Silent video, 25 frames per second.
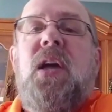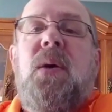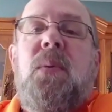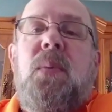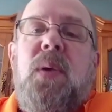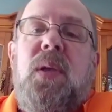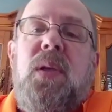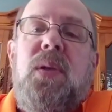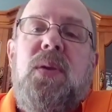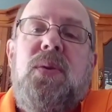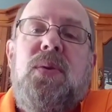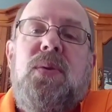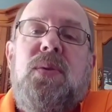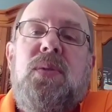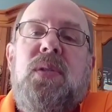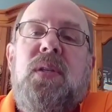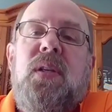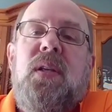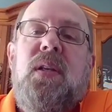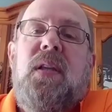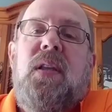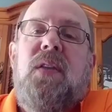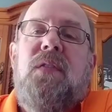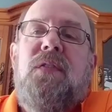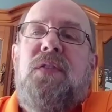that we use.
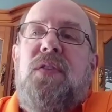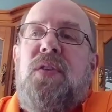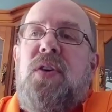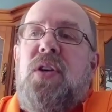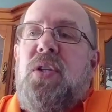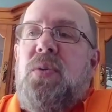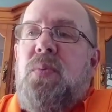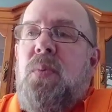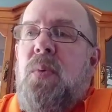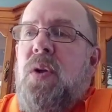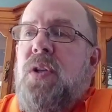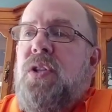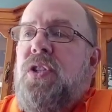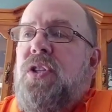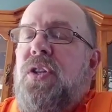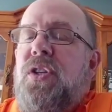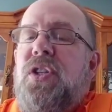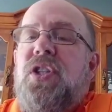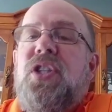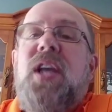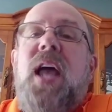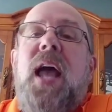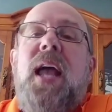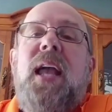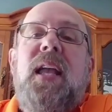The first one's your
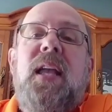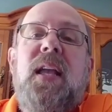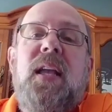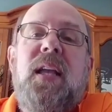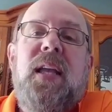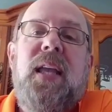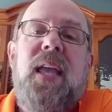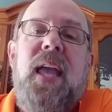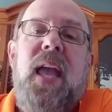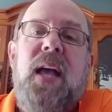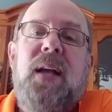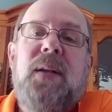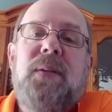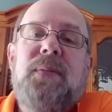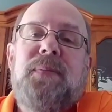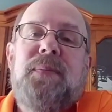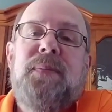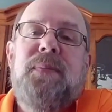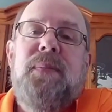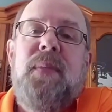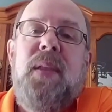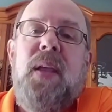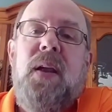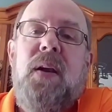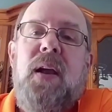checking account.
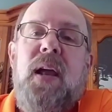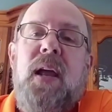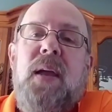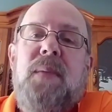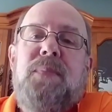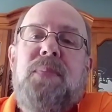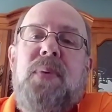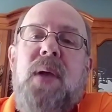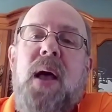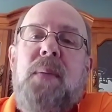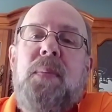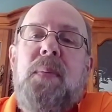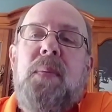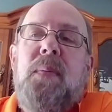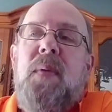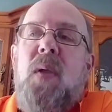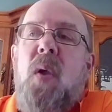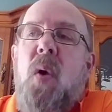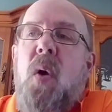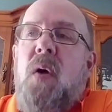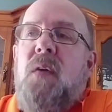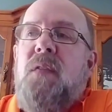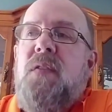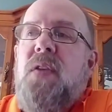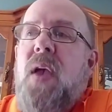All right,
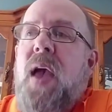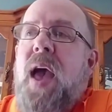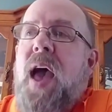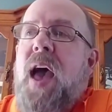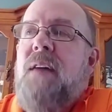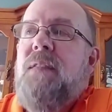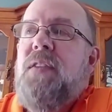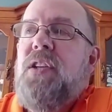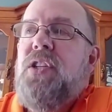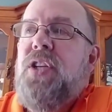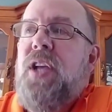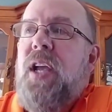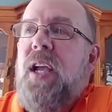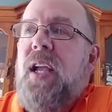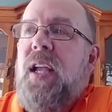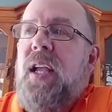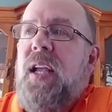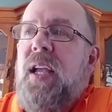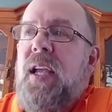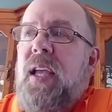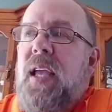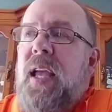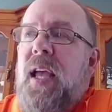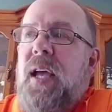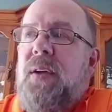probably all of you have a
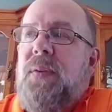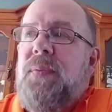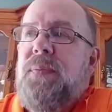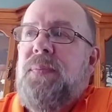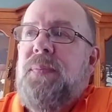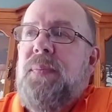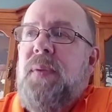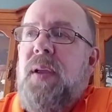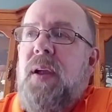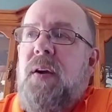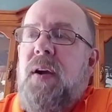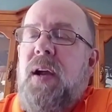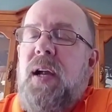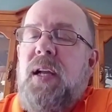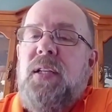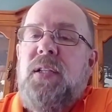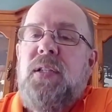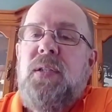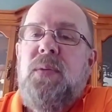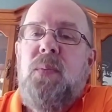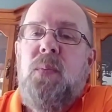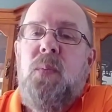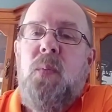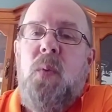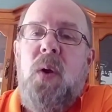checking account. All right,
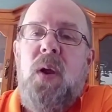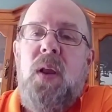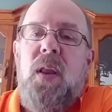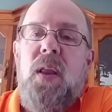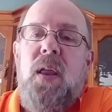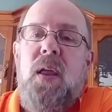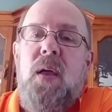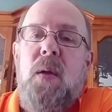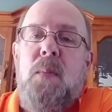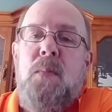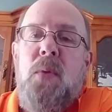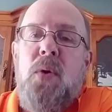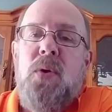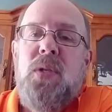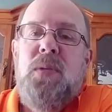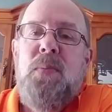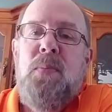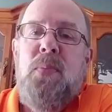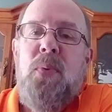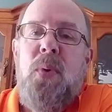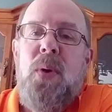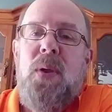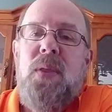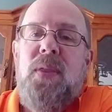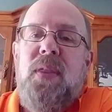so one of the most
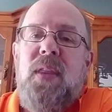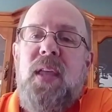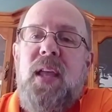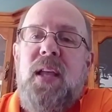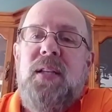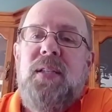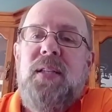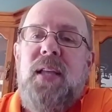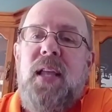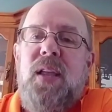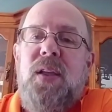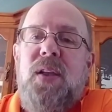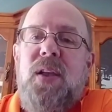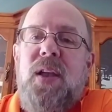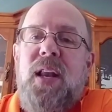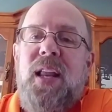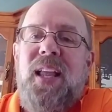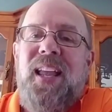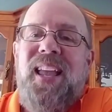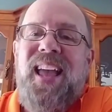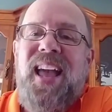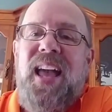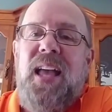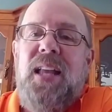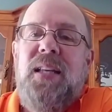important things that you're
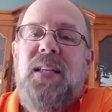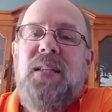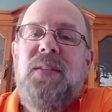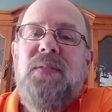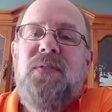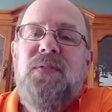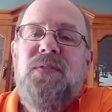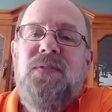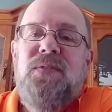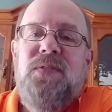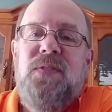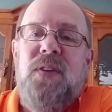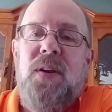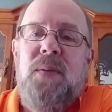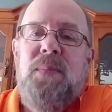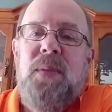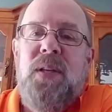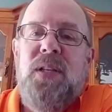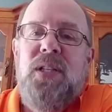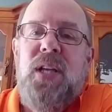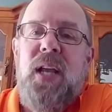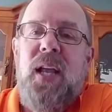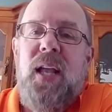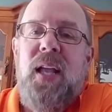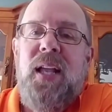going to get from
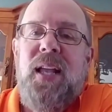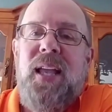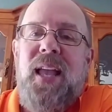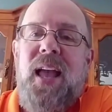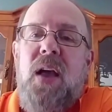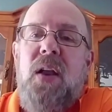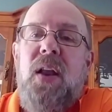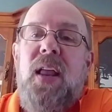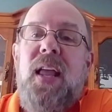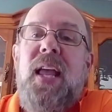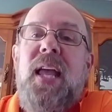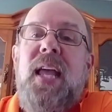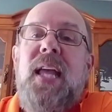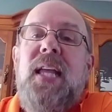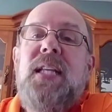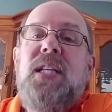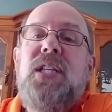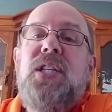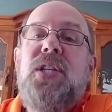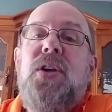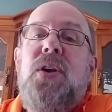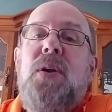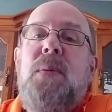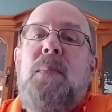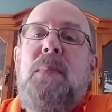the checking account
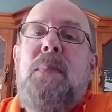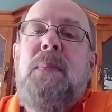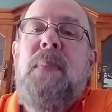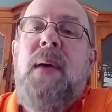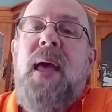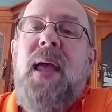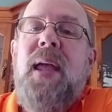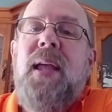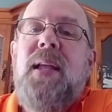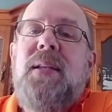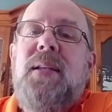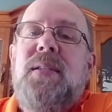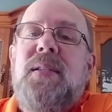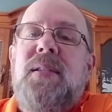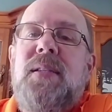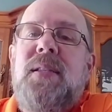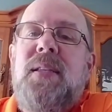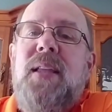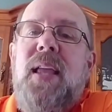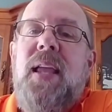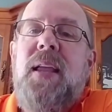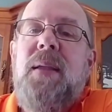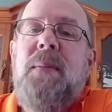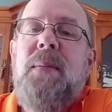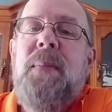is your bank
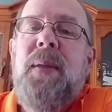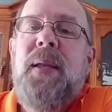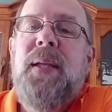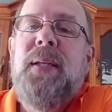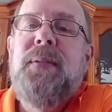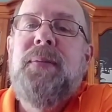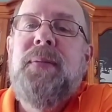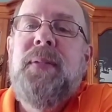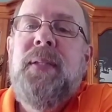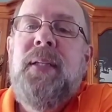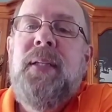statement.